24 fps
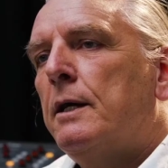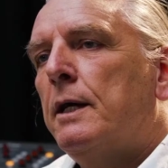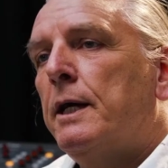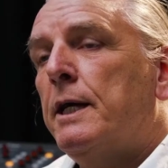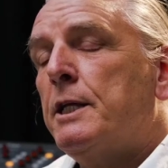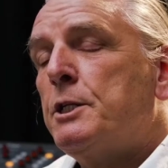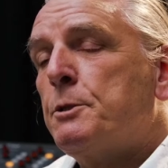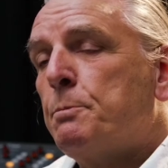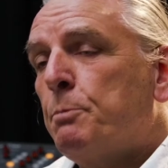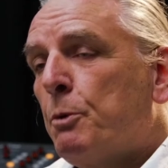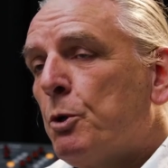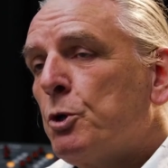
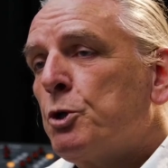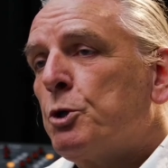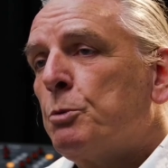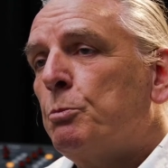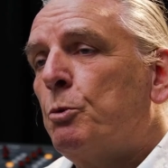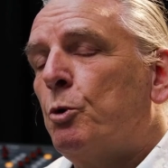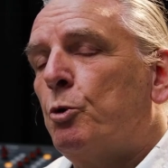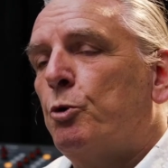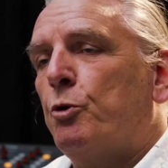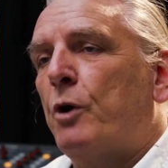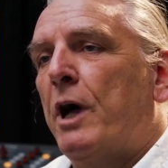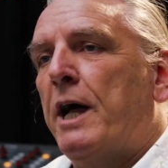It's
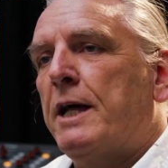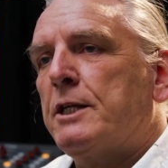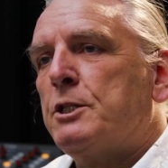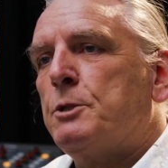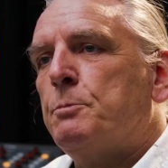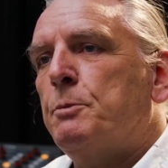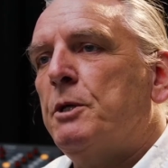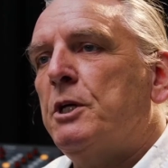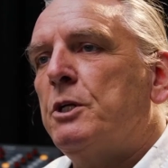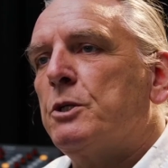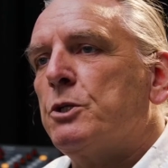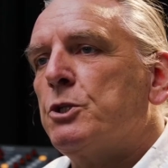possible to add
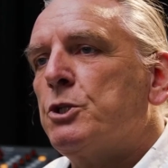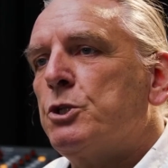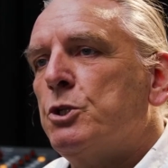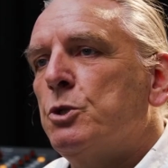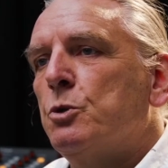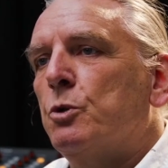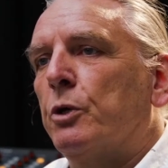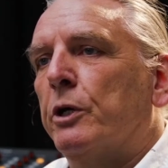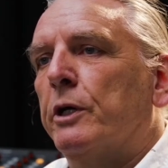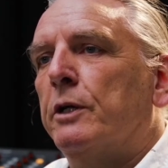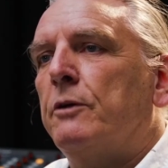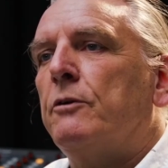speakers
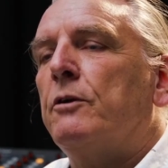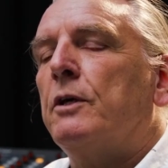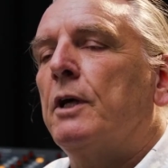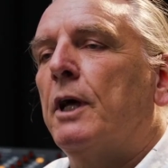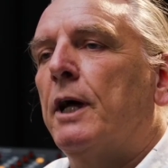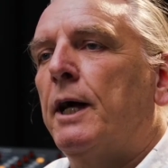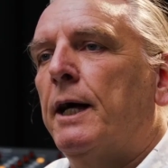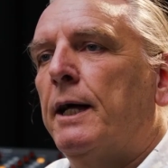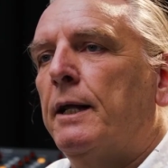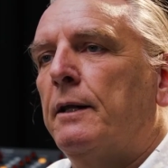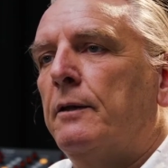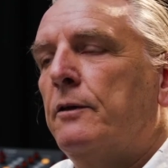to it,
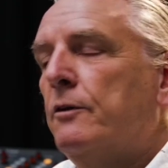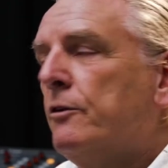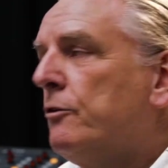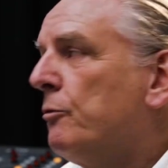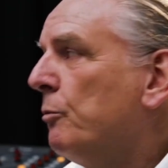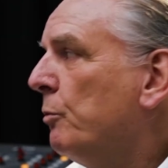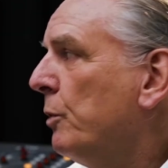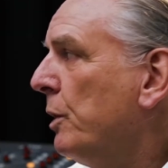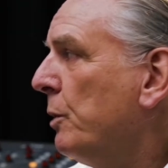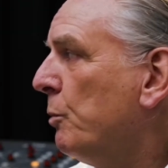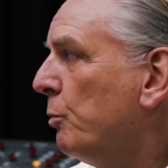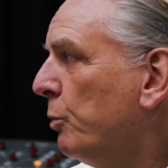and
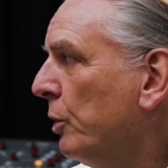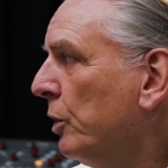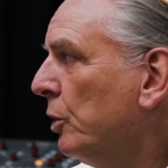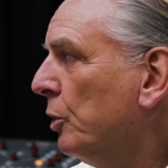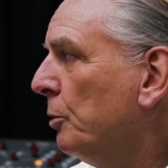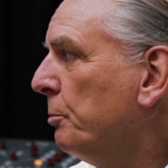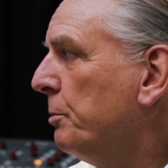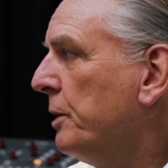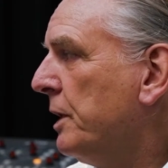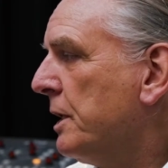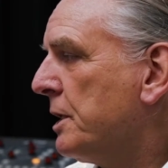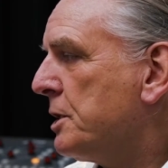we will
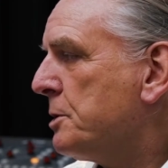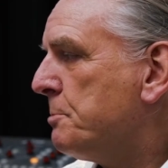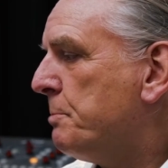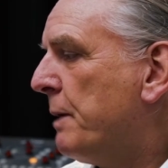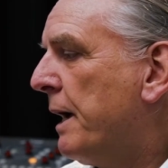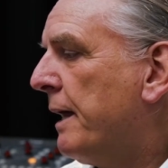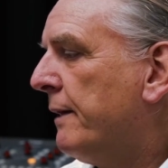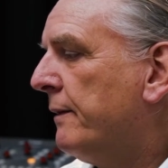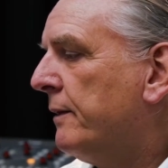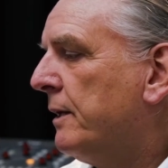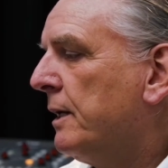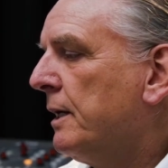be
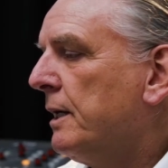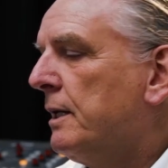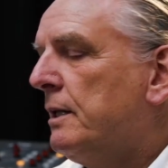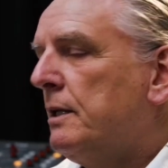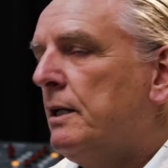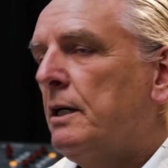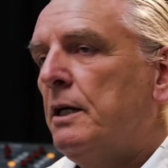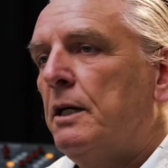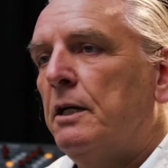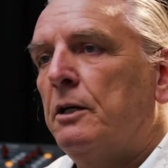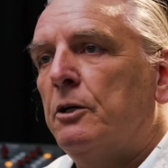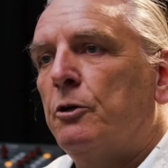expanding in
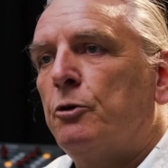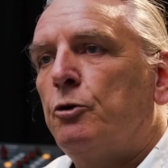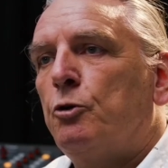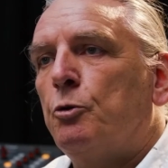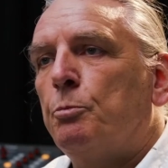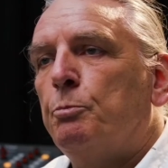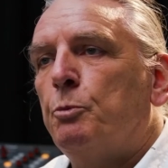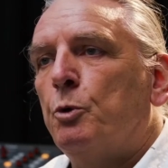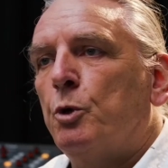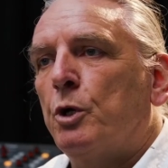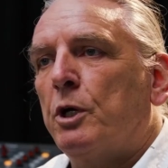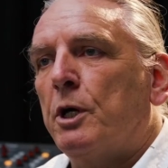here to
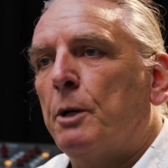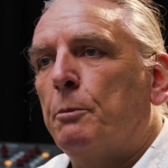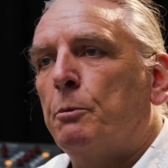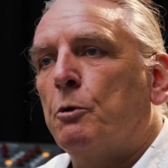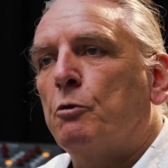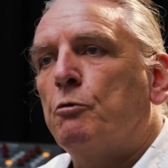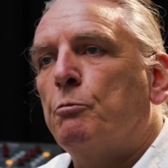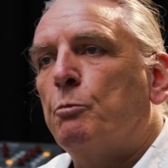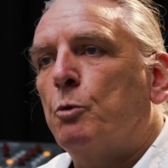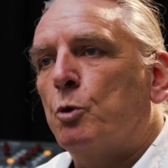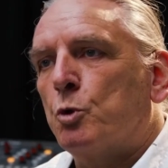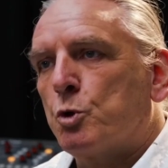put a couple
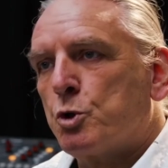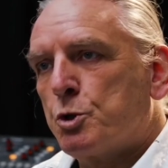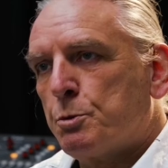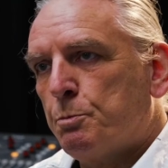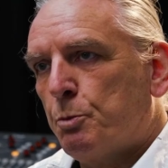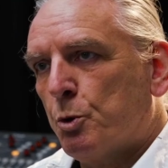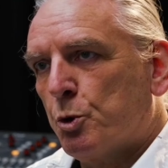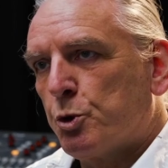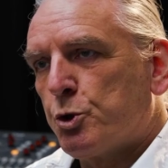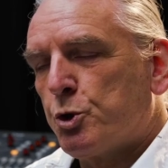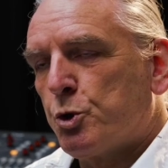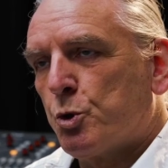of more
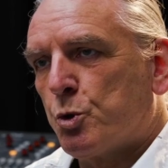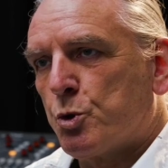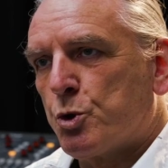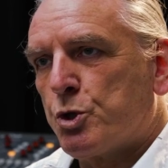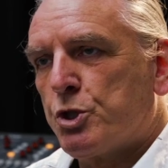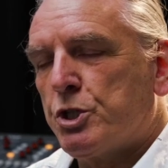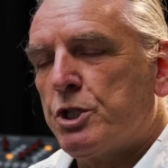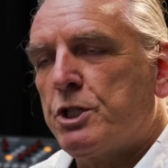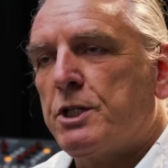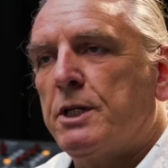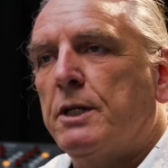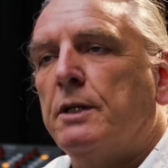spot
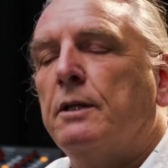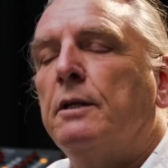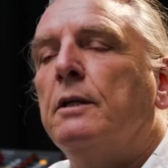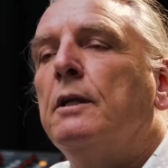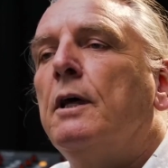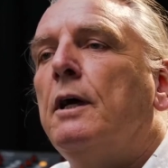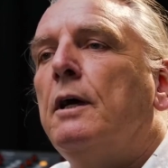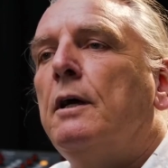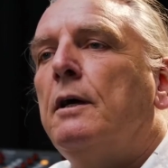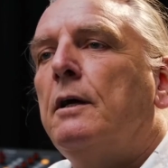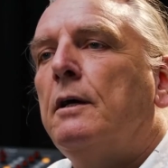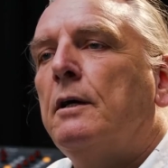sources in
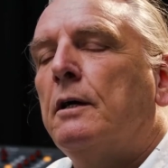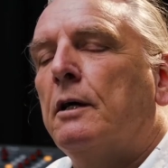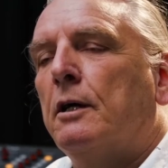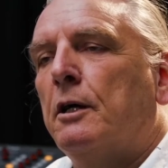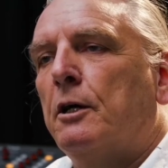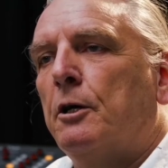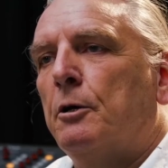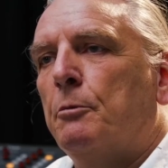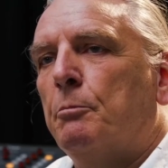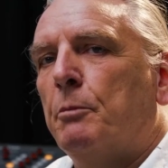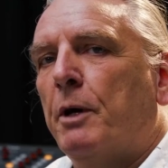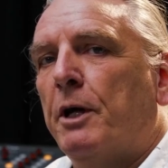
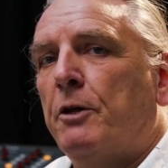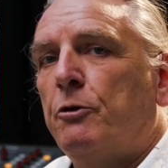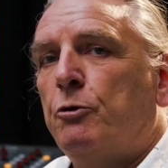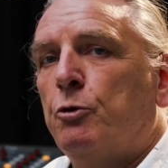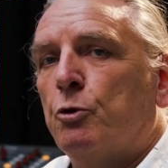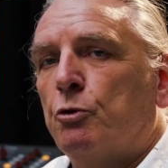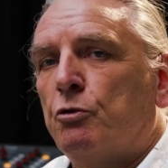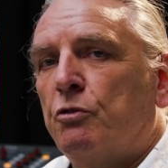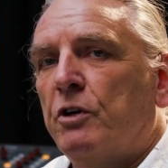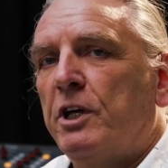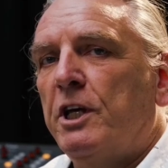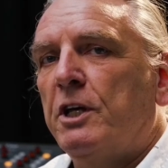um, and
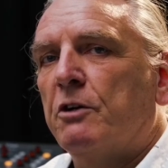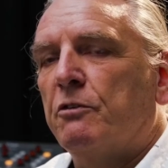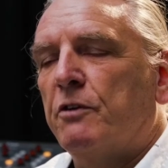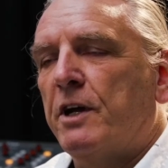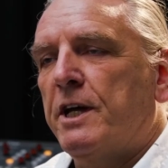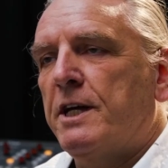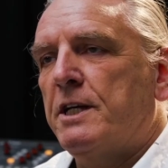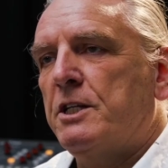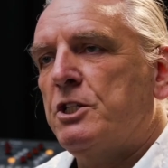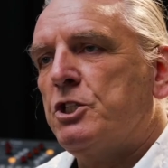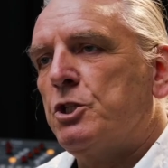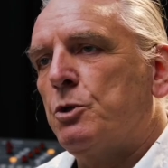to
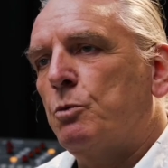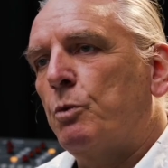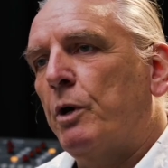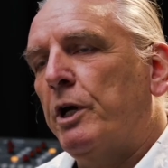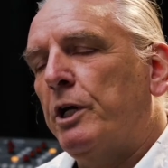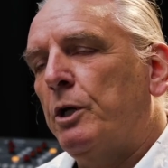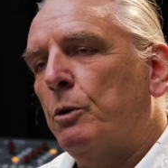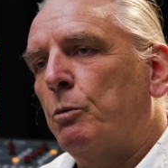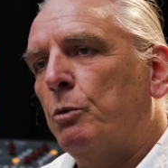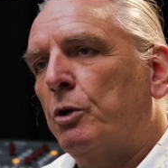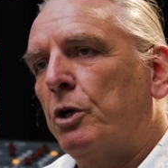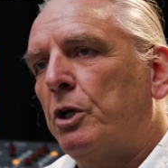rearrange the way
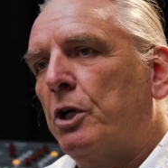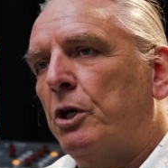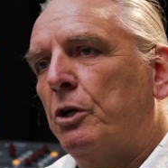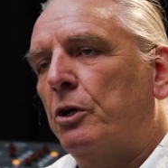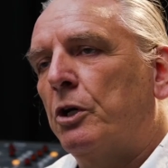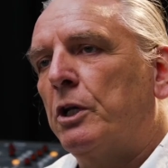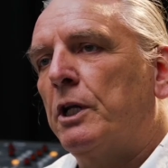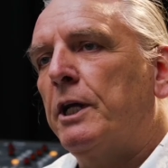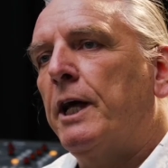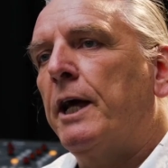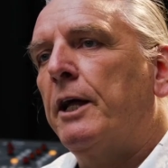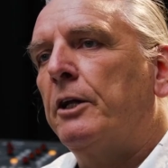that we're
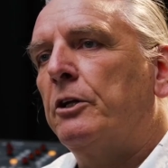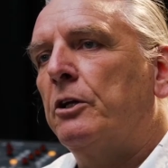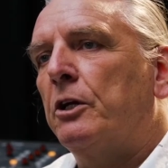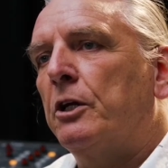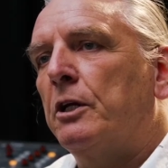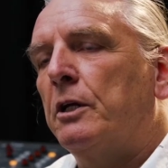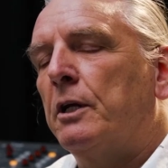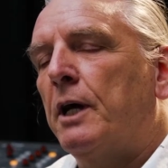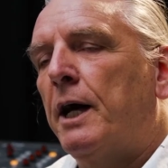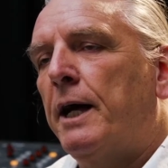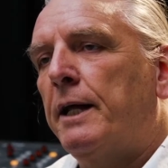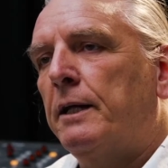currently
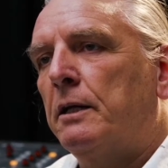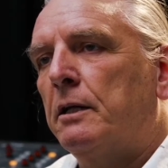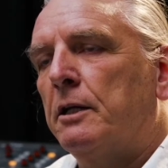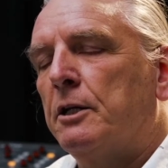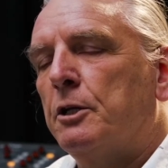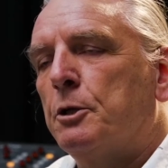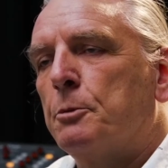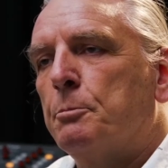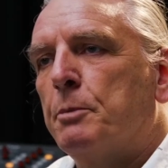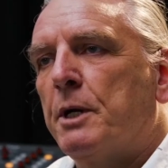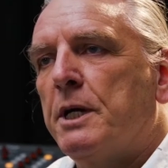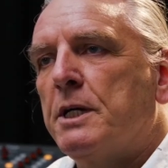handling,
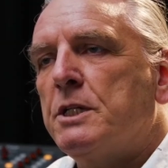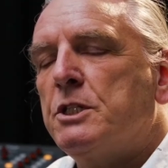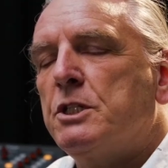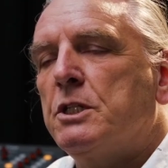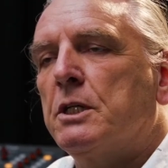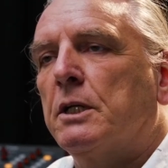handling the bass